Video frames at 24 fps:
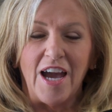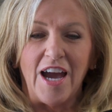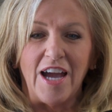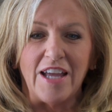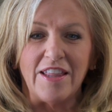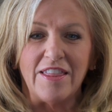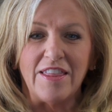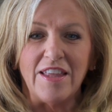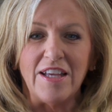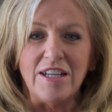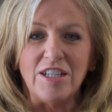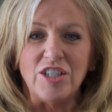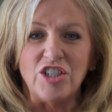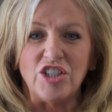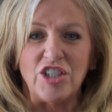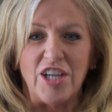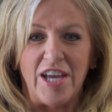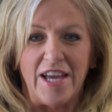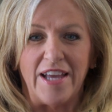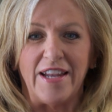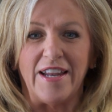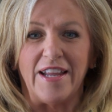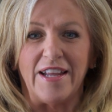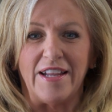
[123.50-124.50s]
I think
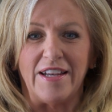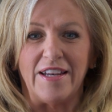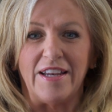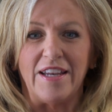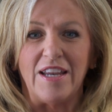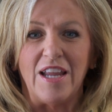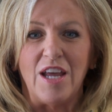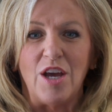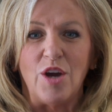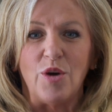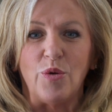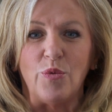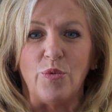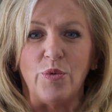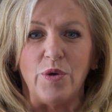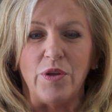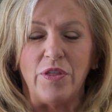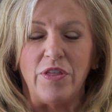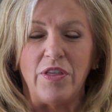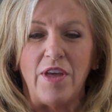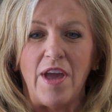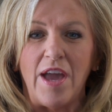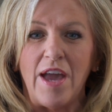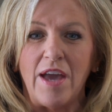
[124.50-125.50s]
Shannon,
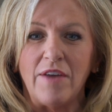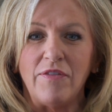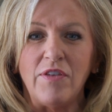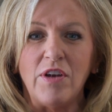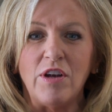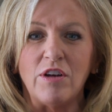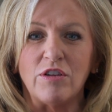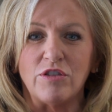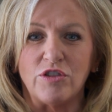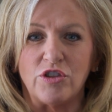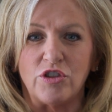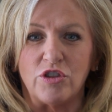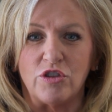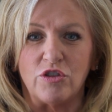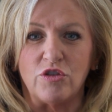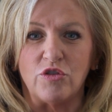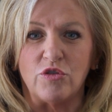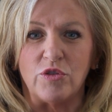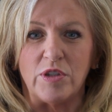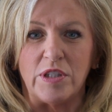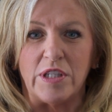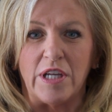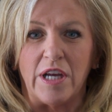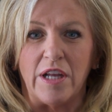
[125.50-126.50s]
with having her
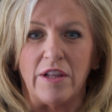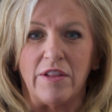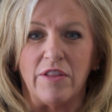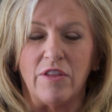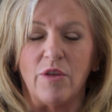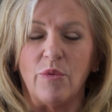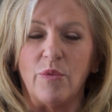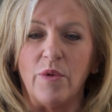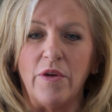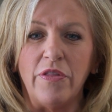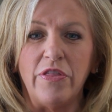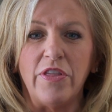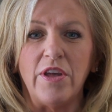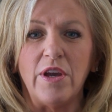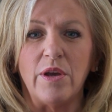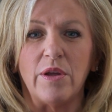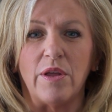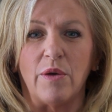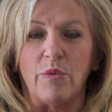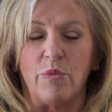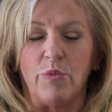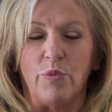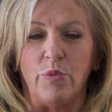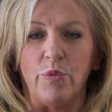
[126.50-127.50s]
surgery done, the one thing
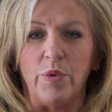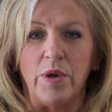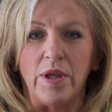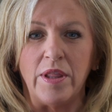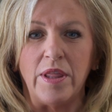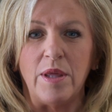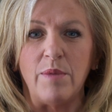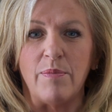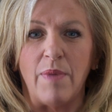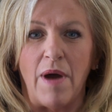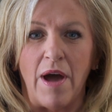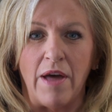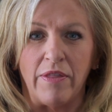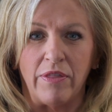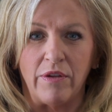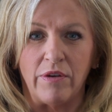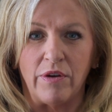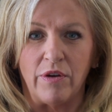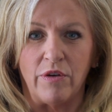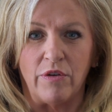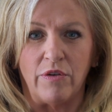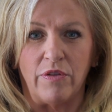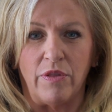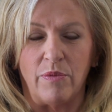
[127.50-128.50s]
that really
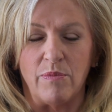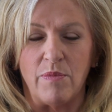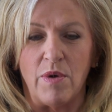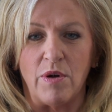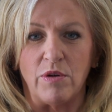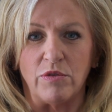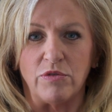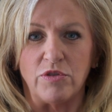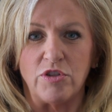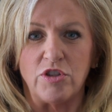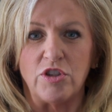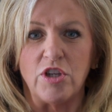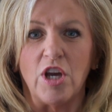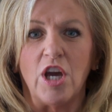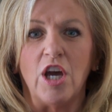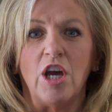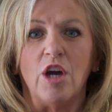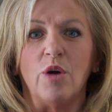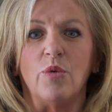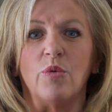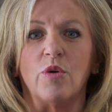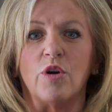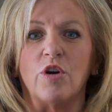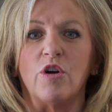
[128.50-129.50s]
bothered her the most
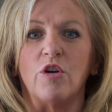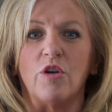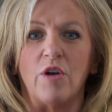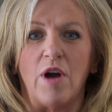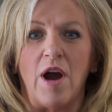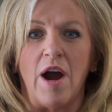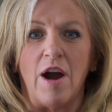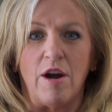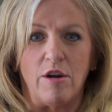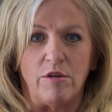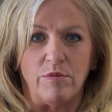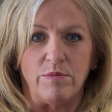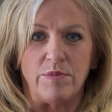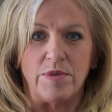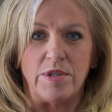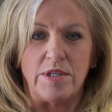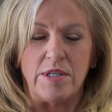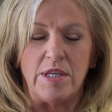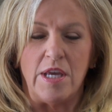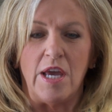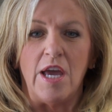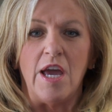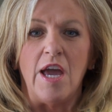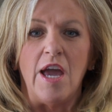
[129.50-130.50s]
were her
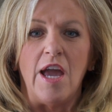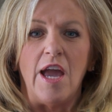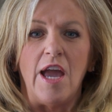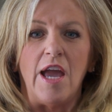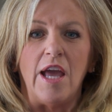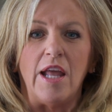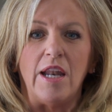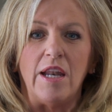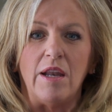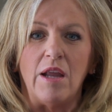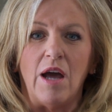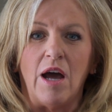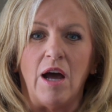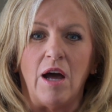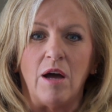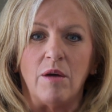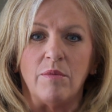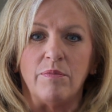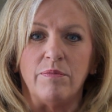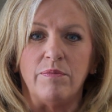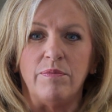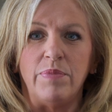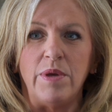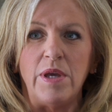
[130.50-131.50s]
arms. And
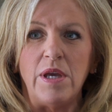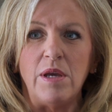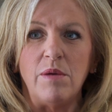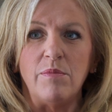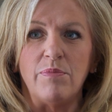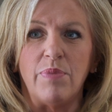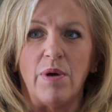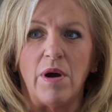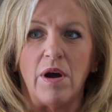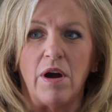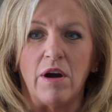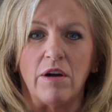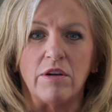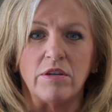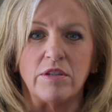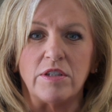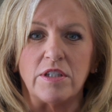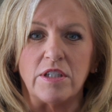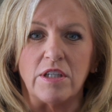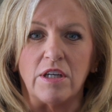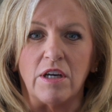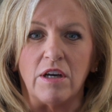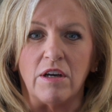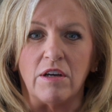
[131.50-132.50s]
being
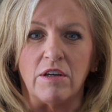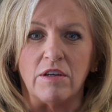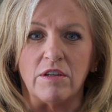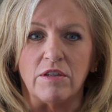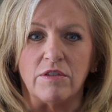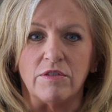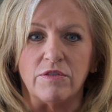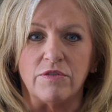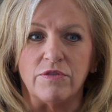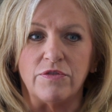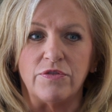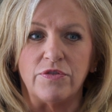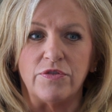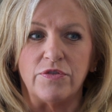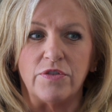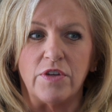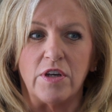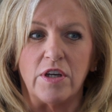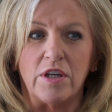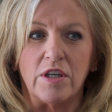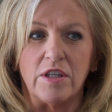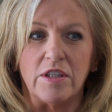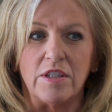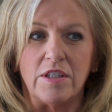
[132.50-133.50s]
part of,
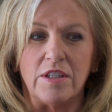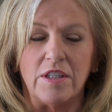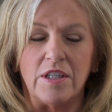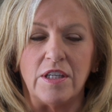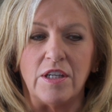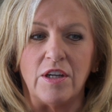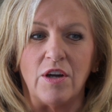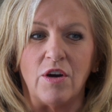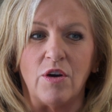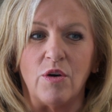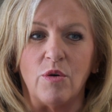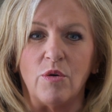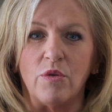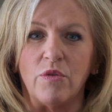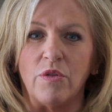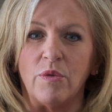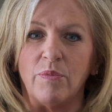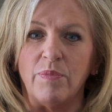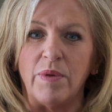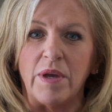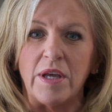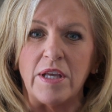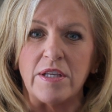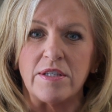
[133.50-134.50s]
you know,
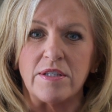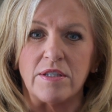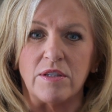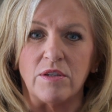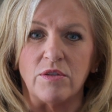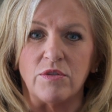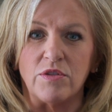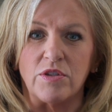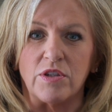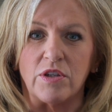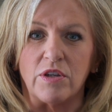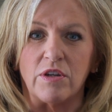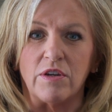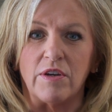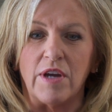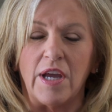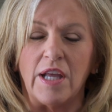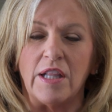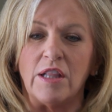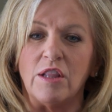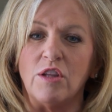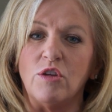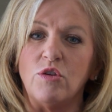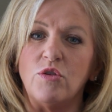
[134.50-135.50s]
The Biggest Loser
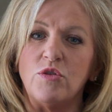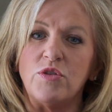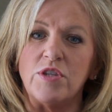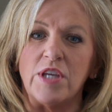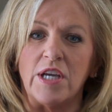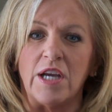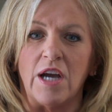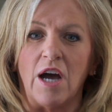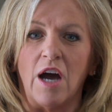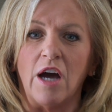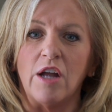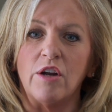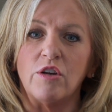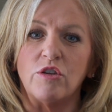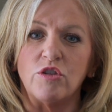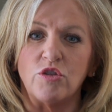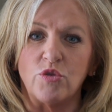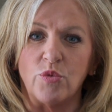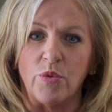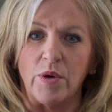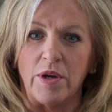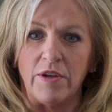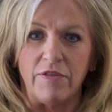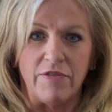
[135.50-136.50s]
and losing
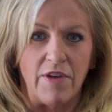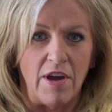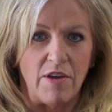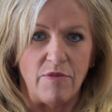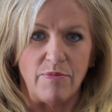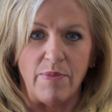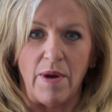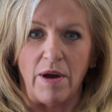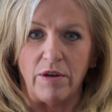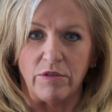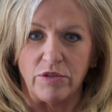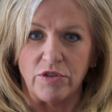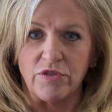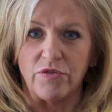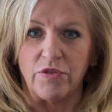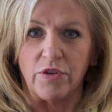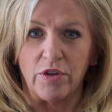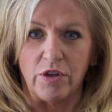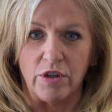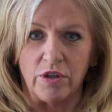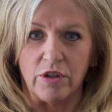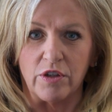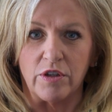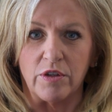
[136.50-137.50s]
125 pounds
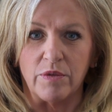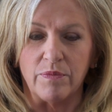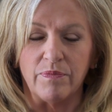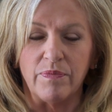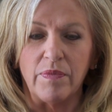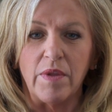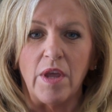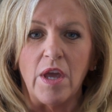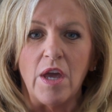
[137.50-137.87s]
for her,